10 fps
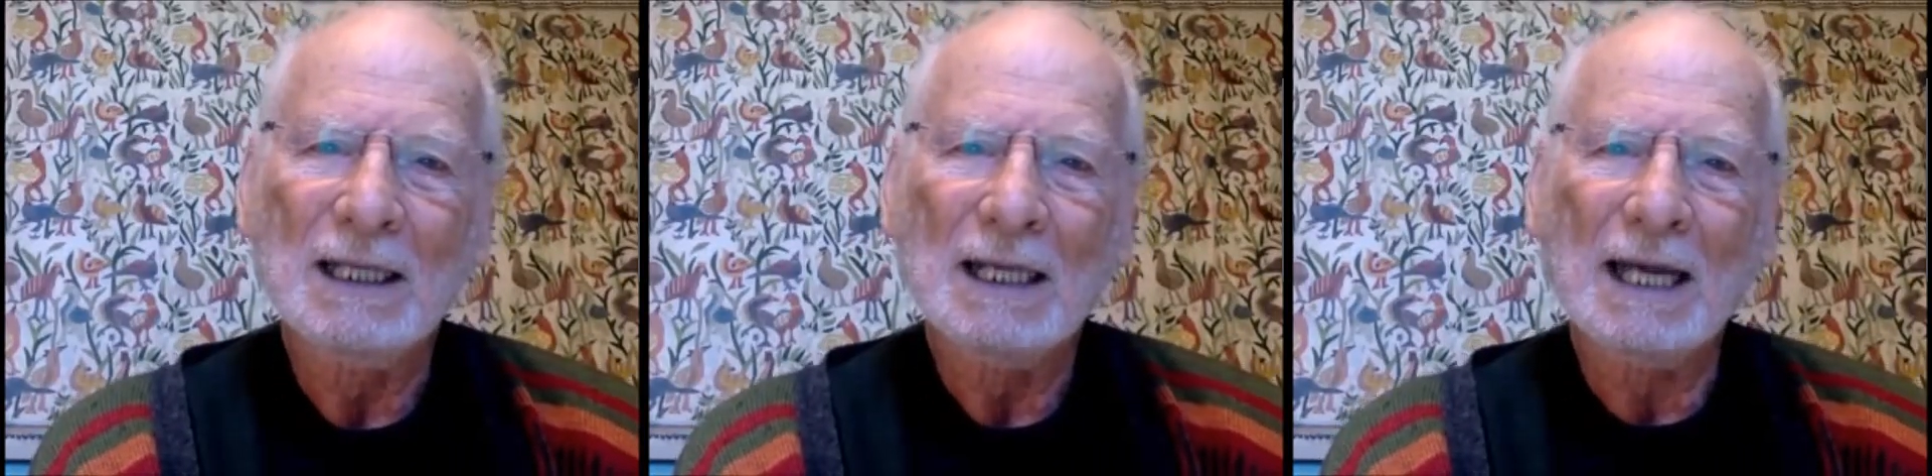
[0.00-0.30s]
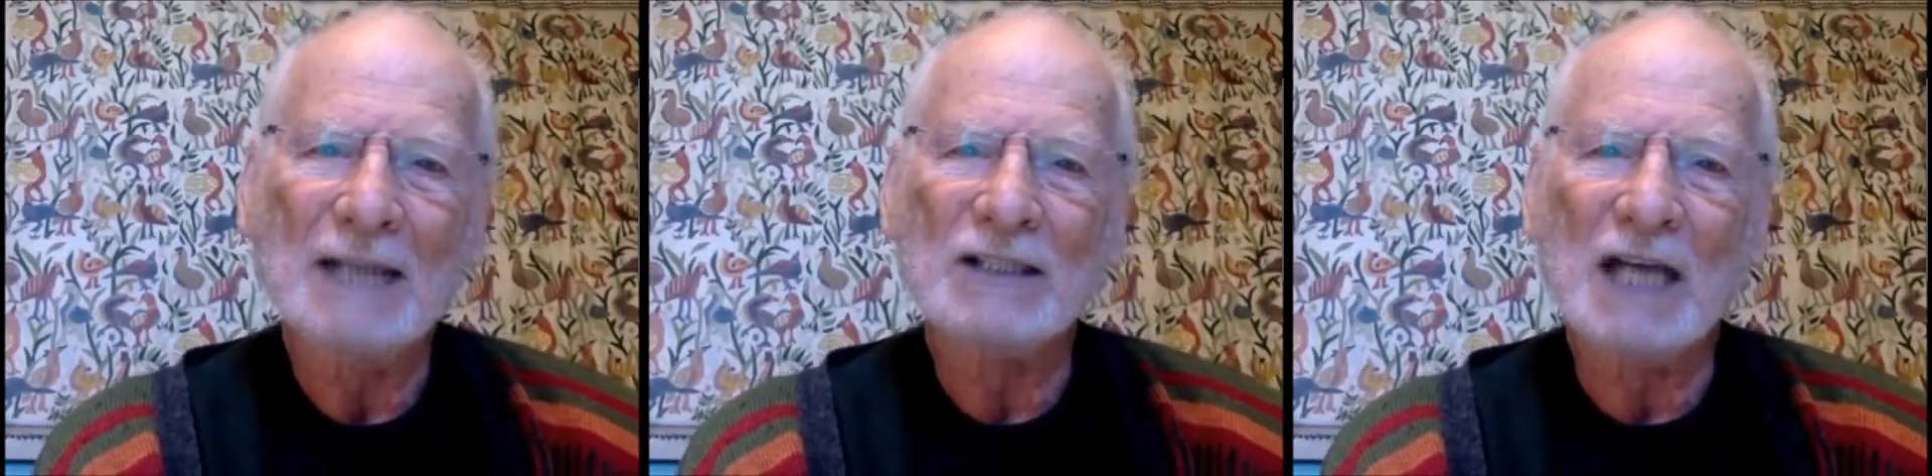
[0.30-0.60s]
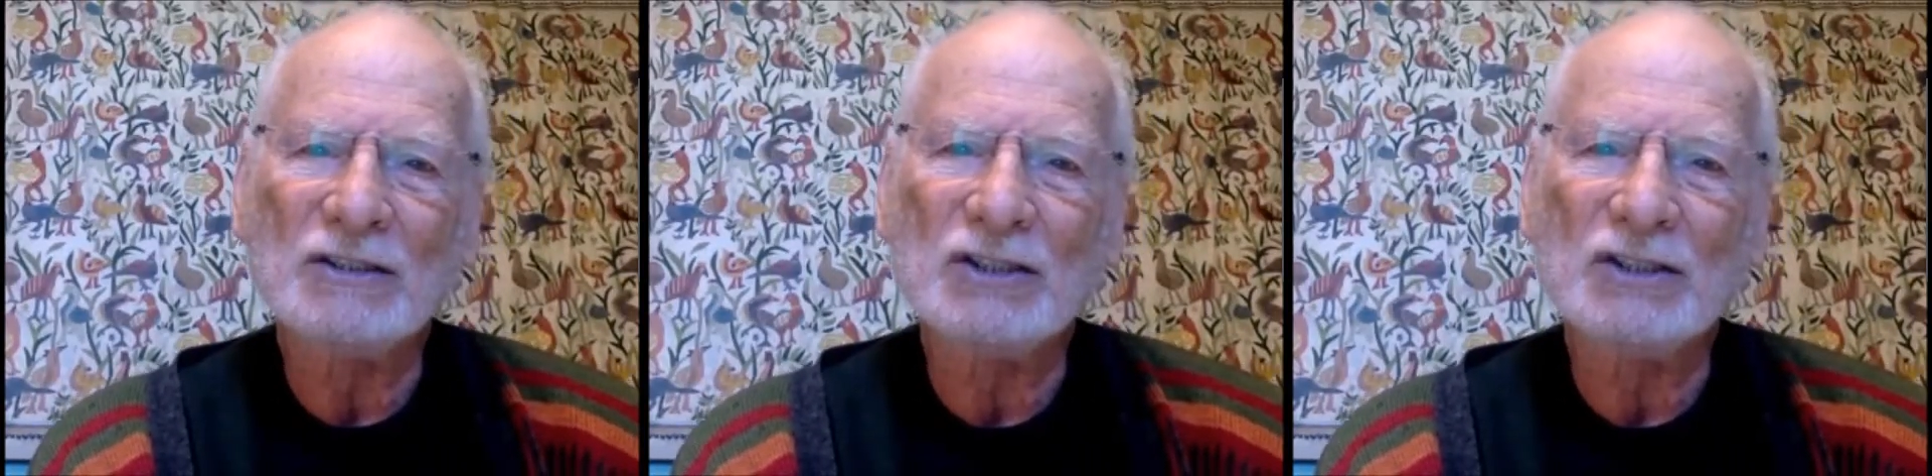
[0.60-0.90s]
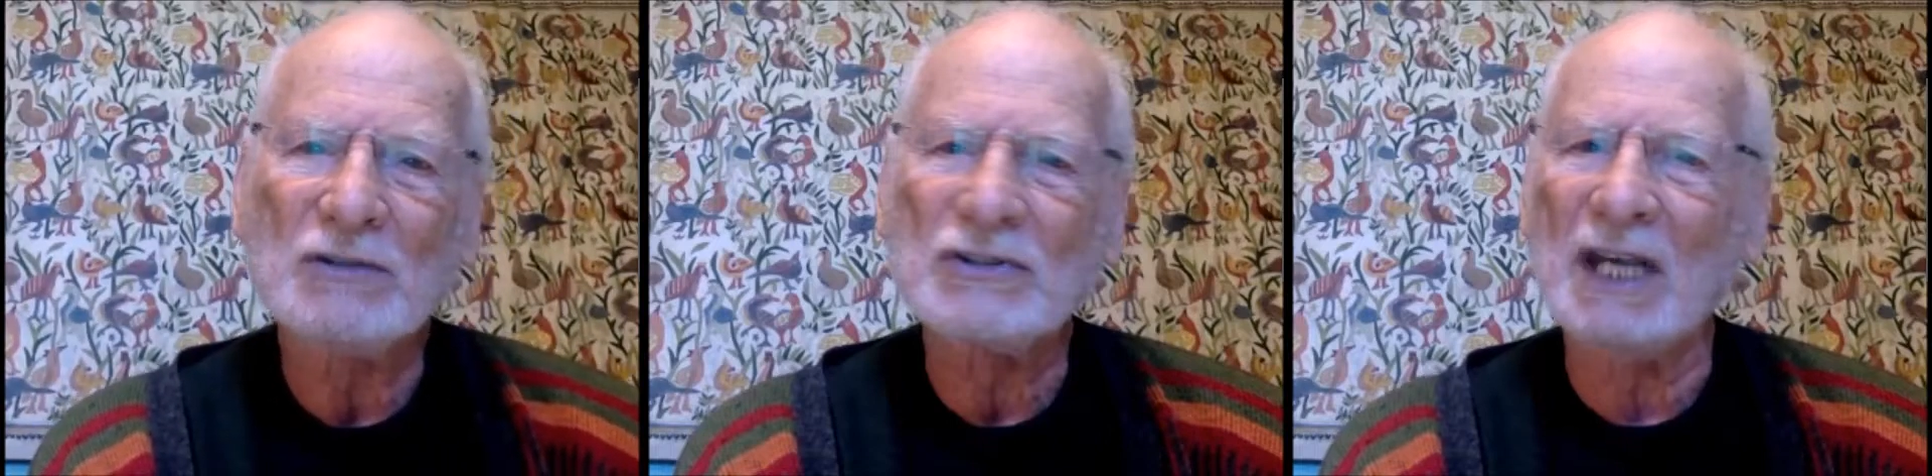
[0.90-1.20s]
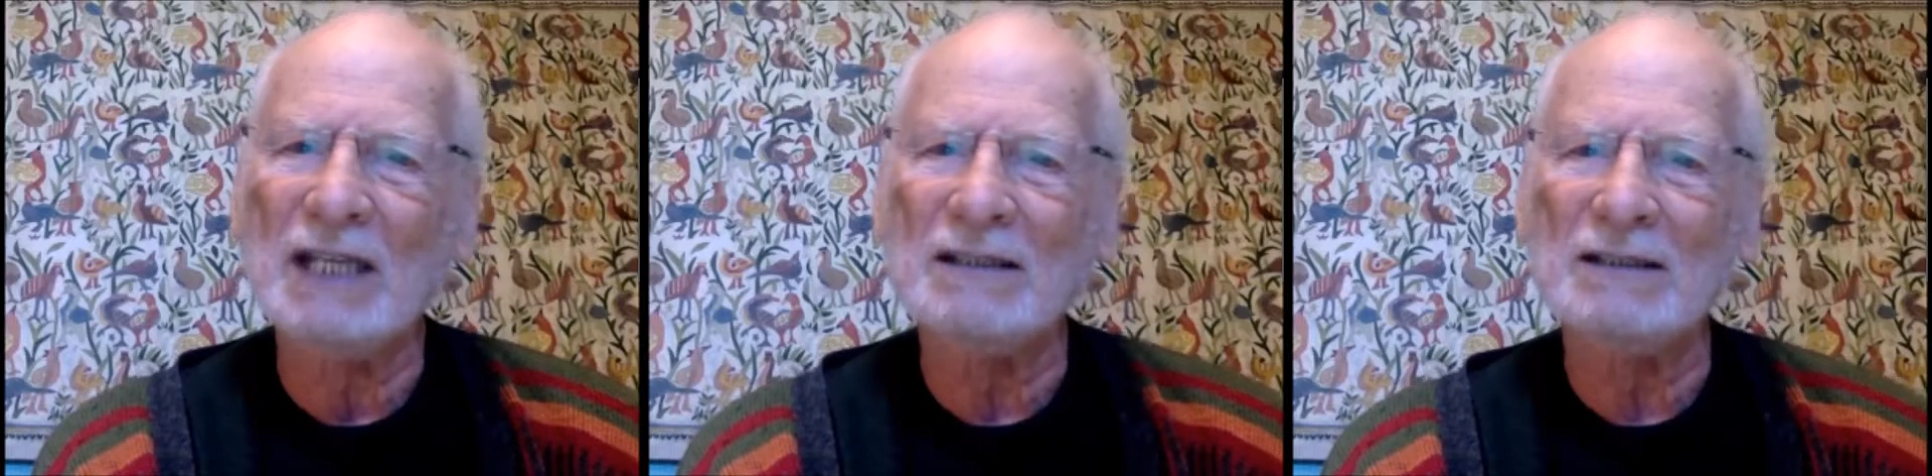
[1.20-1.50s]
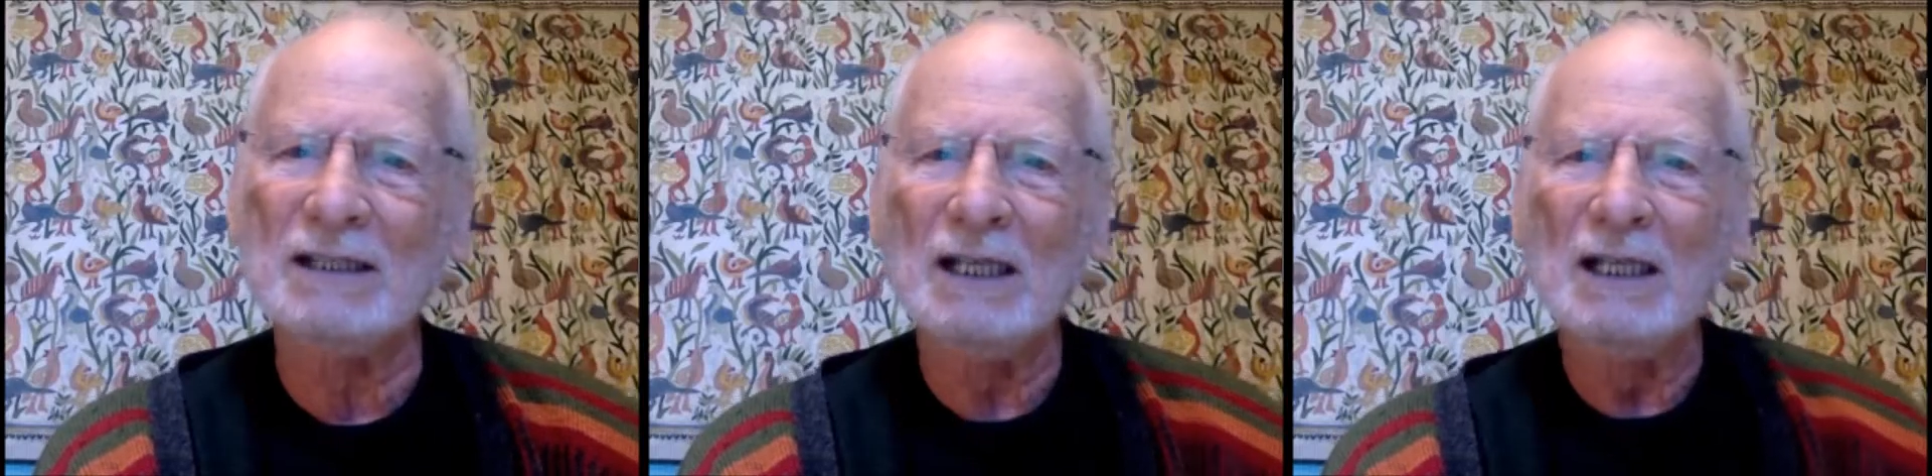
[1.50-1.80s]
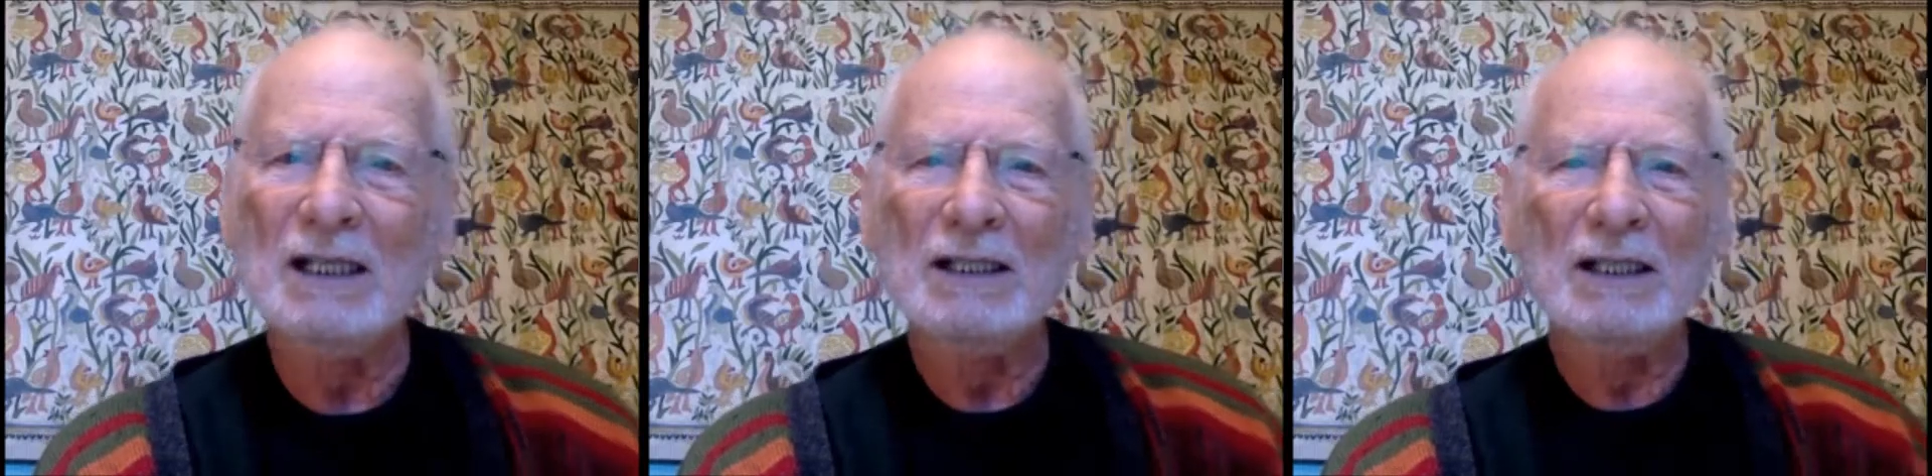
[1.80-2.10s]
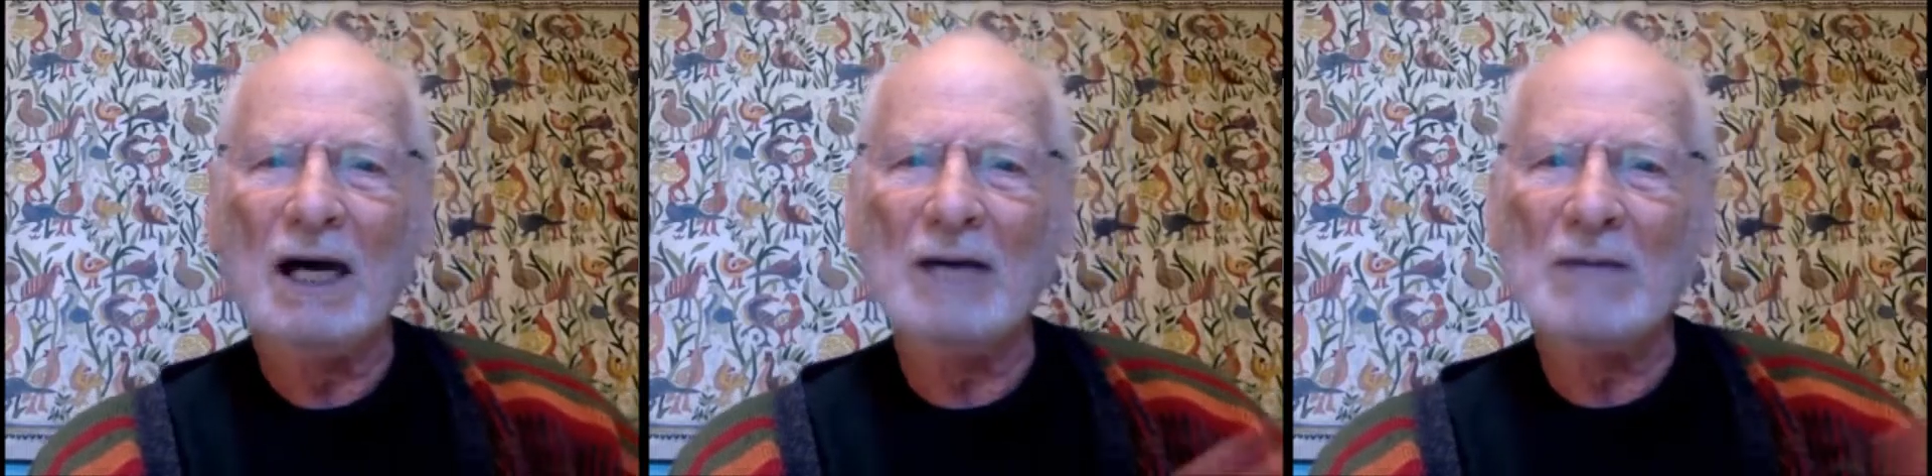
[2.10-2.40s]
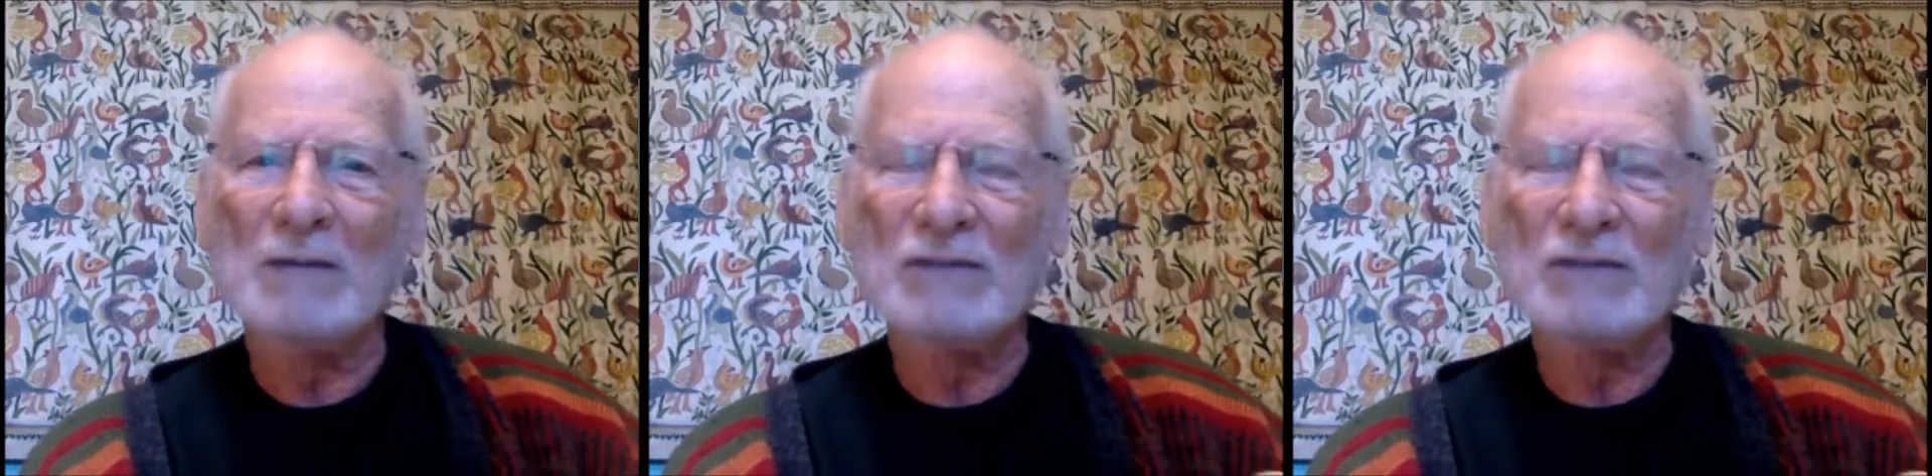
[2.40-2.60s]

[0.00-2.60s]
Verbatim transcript: And and Joe said, I'm